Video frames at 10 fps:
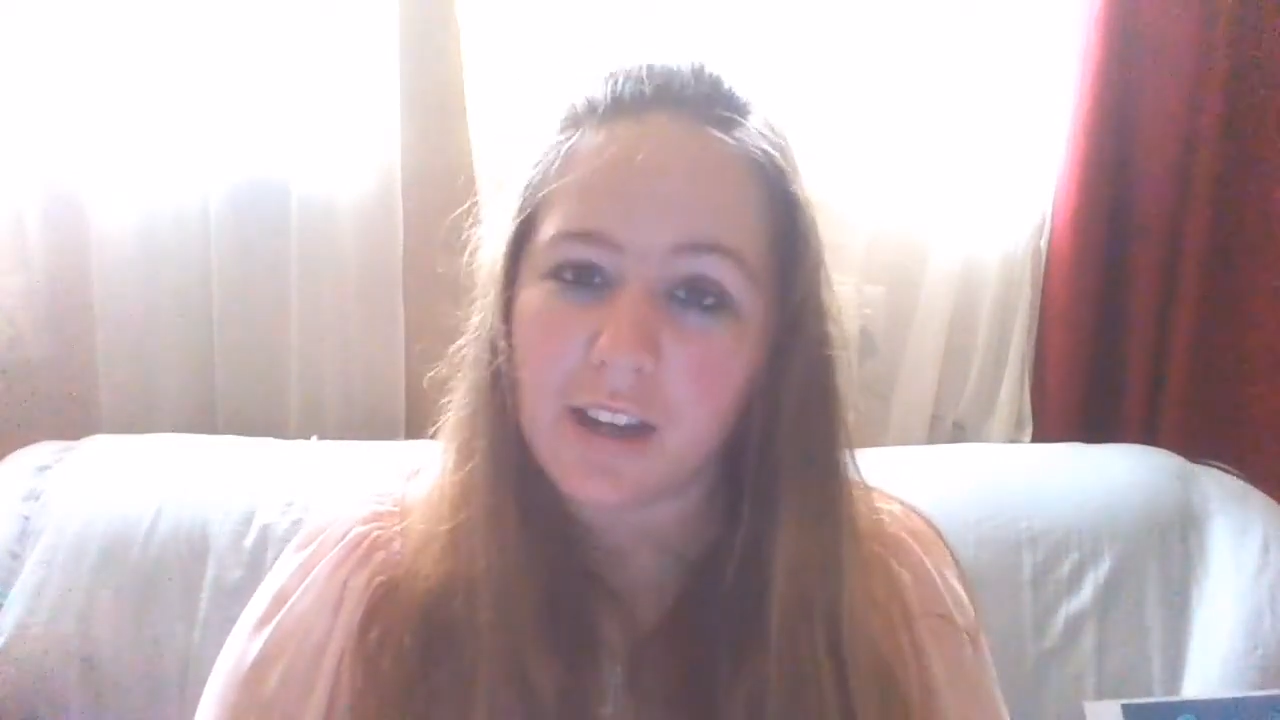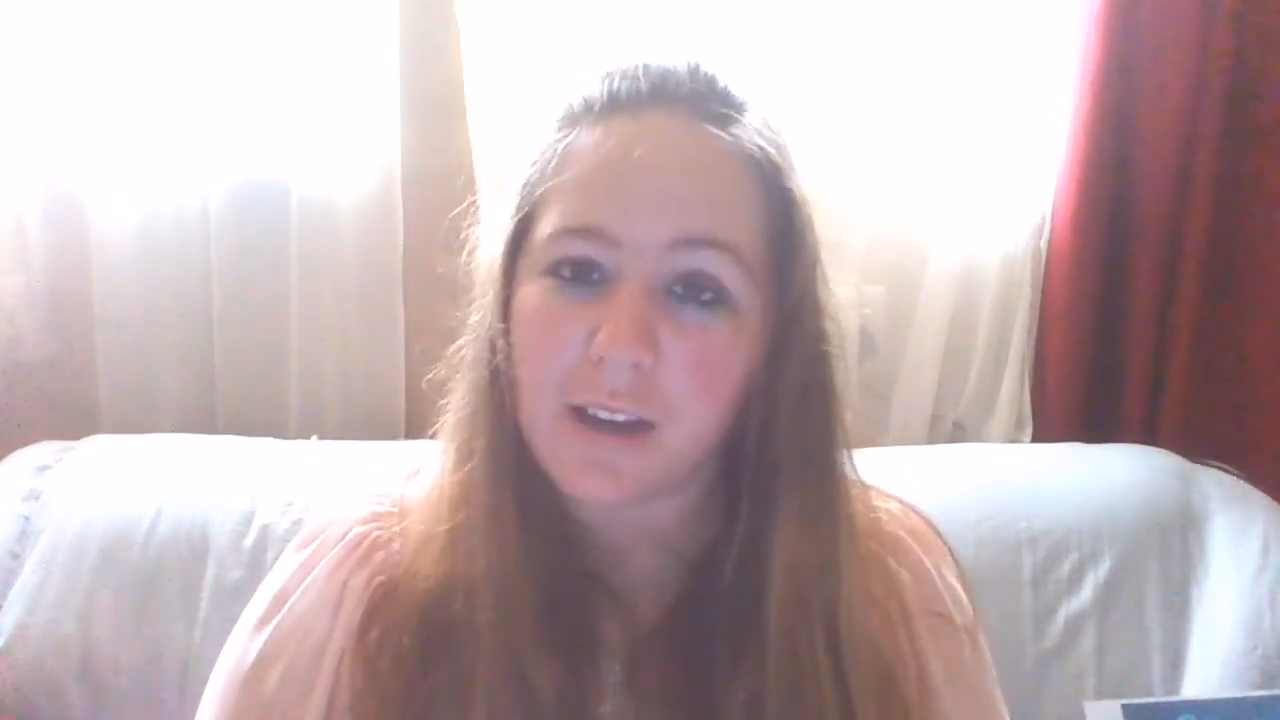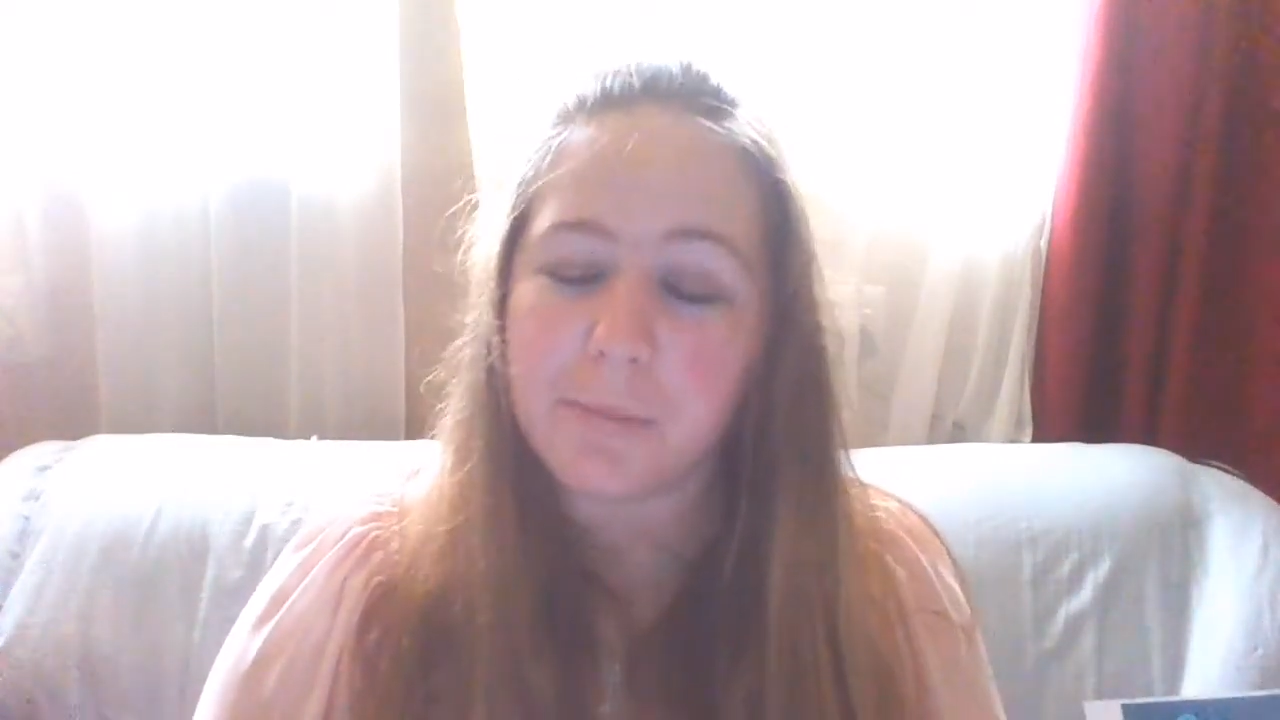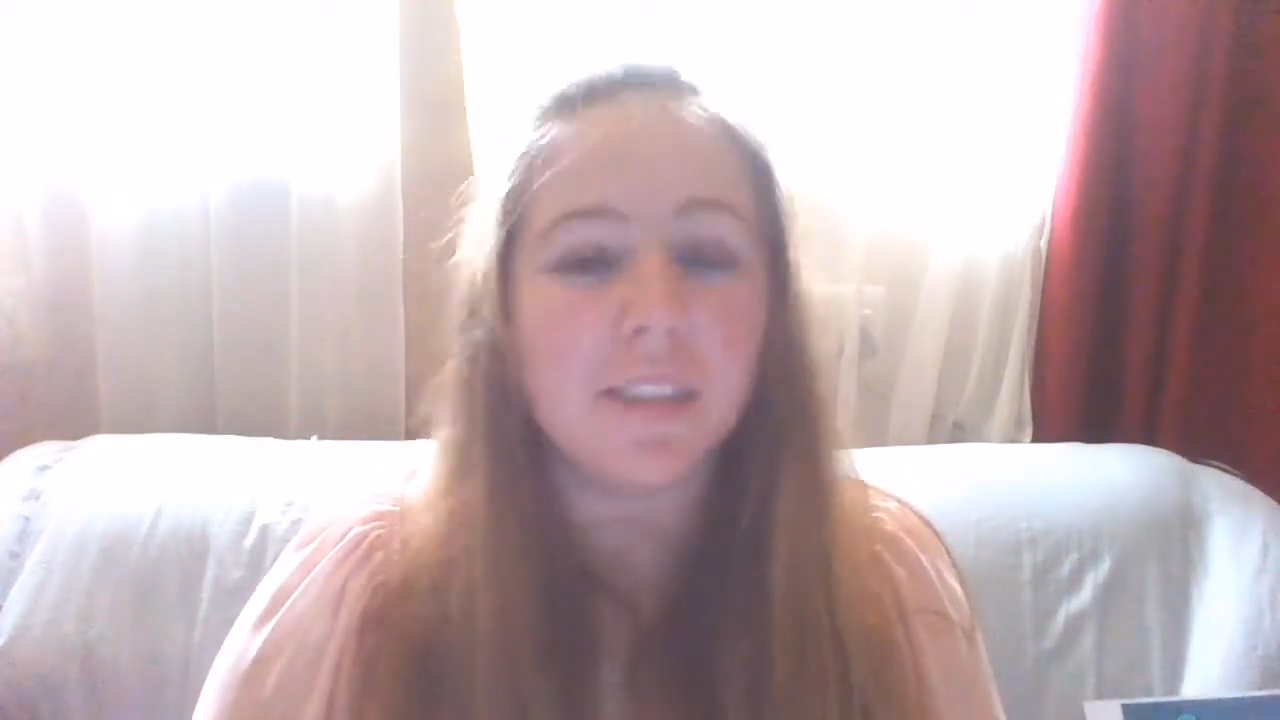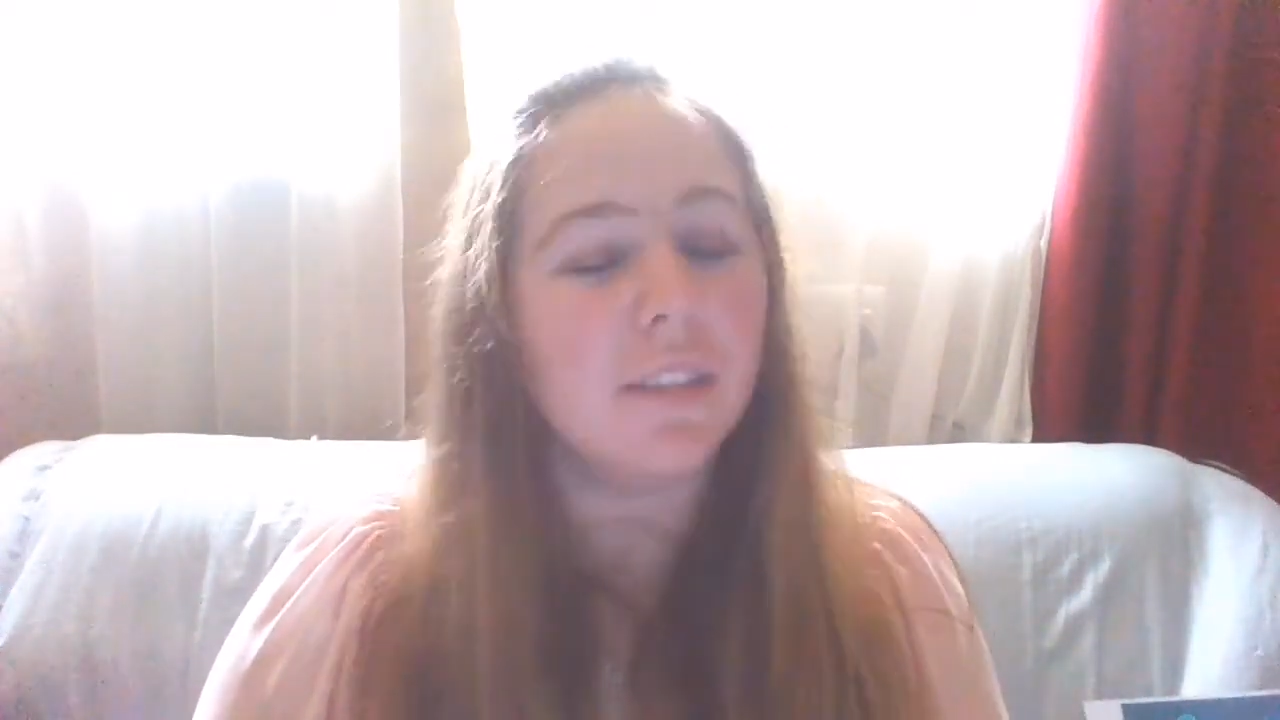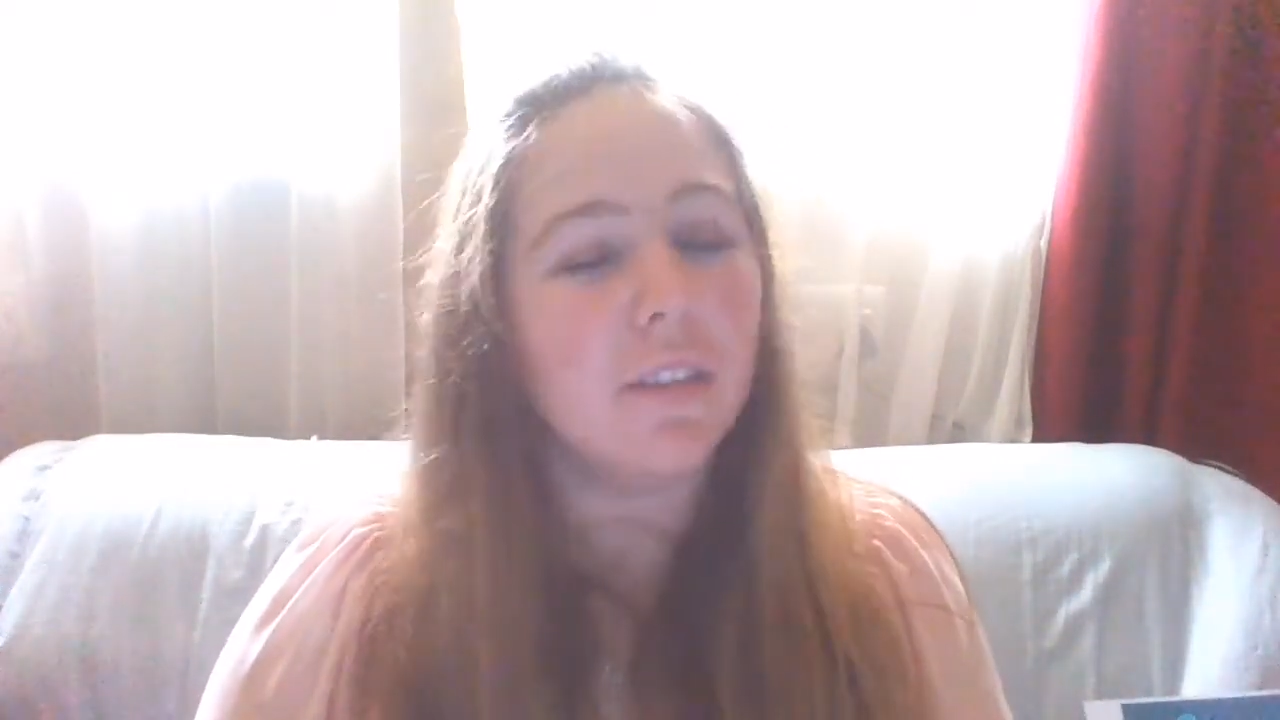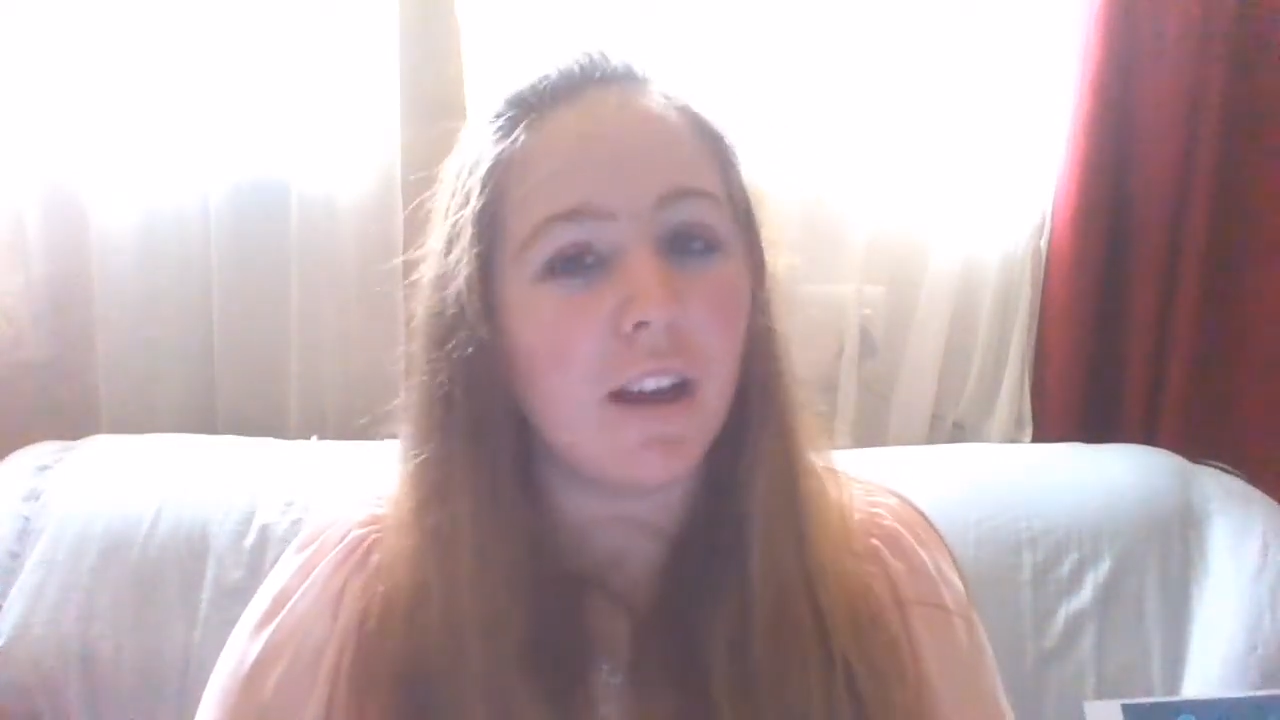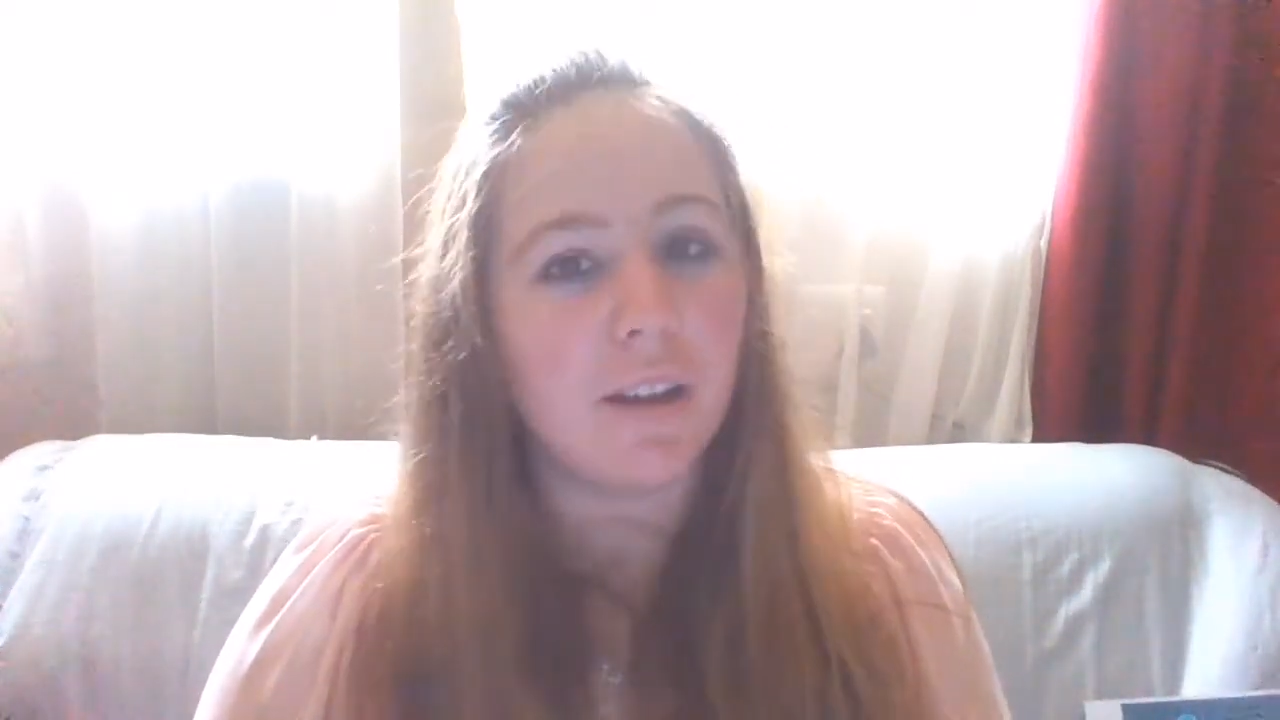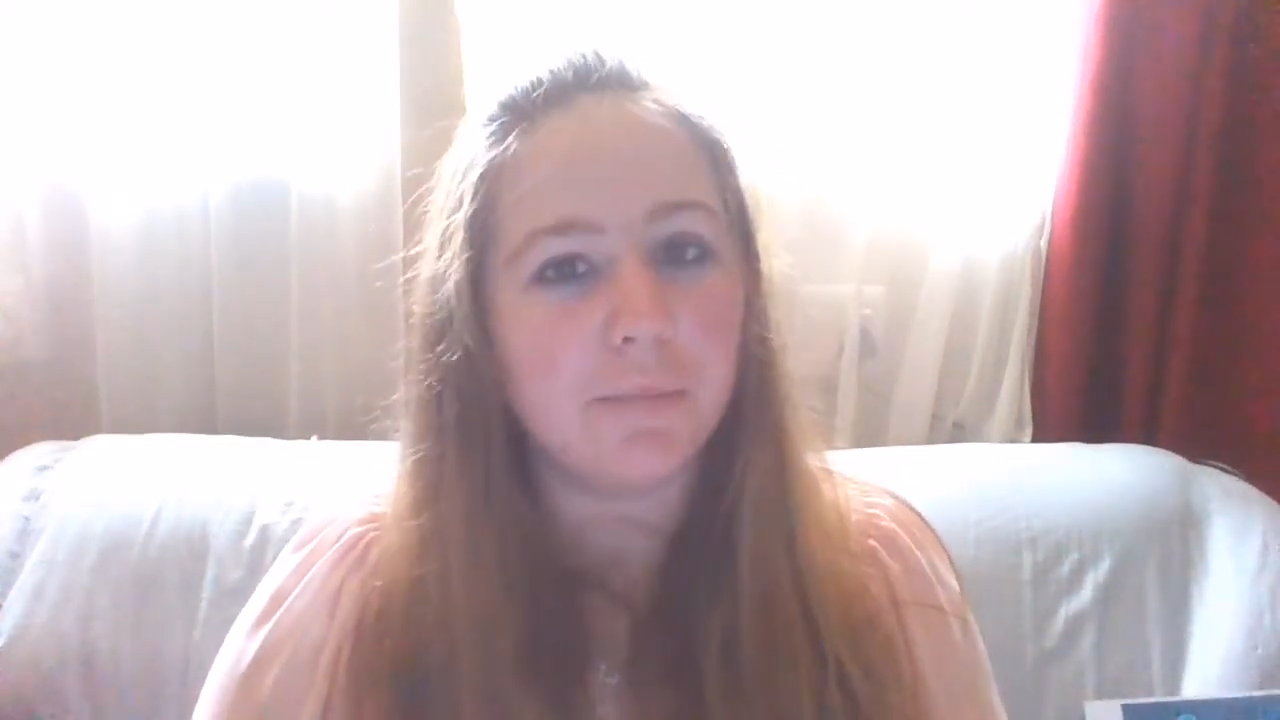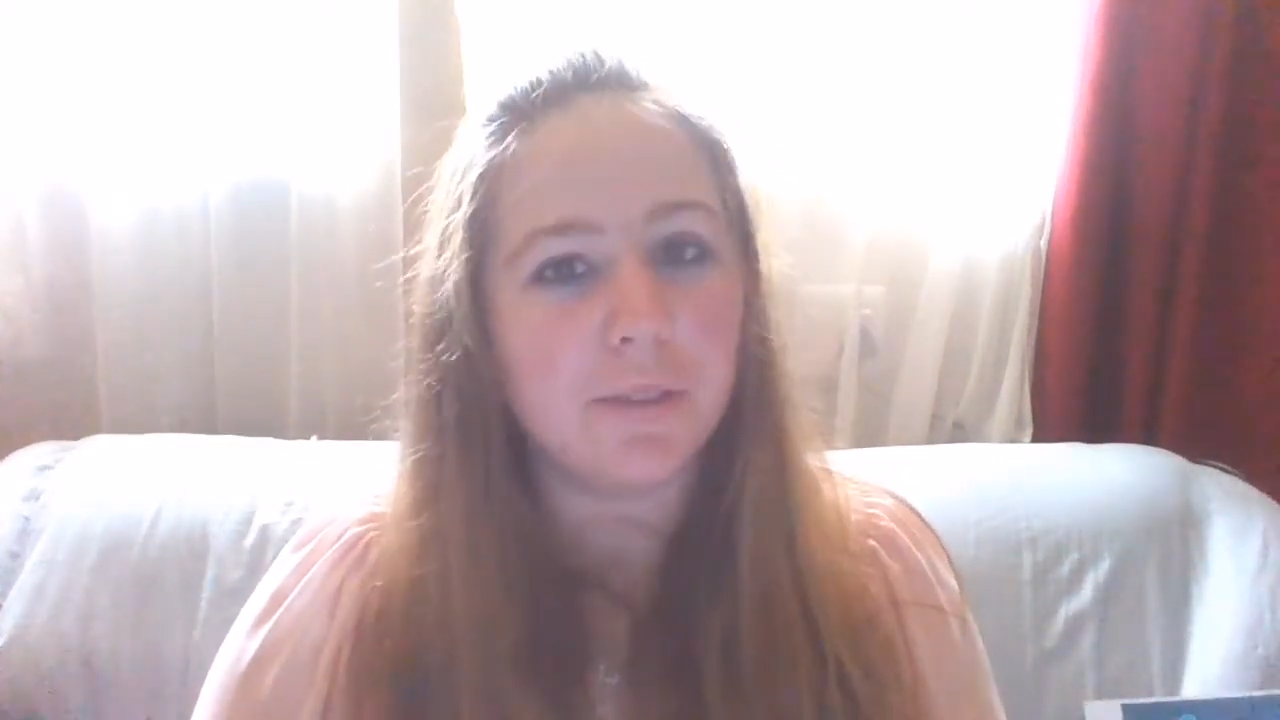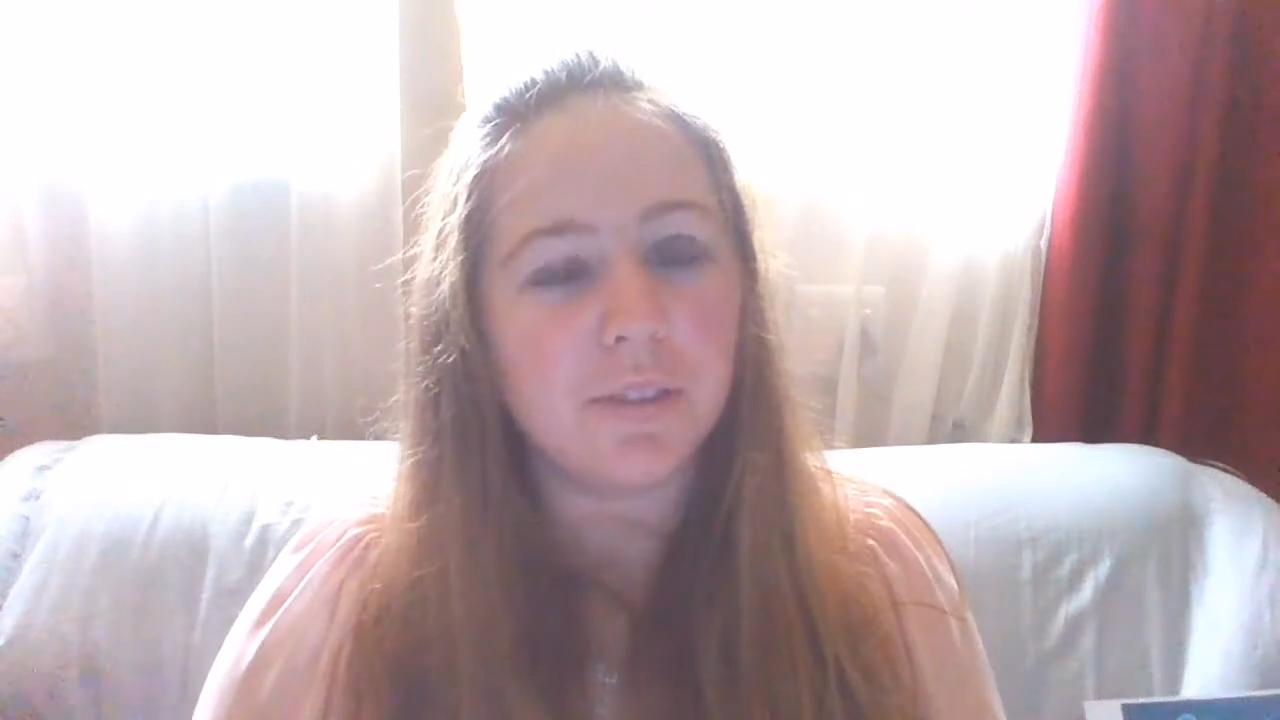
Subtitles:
up to,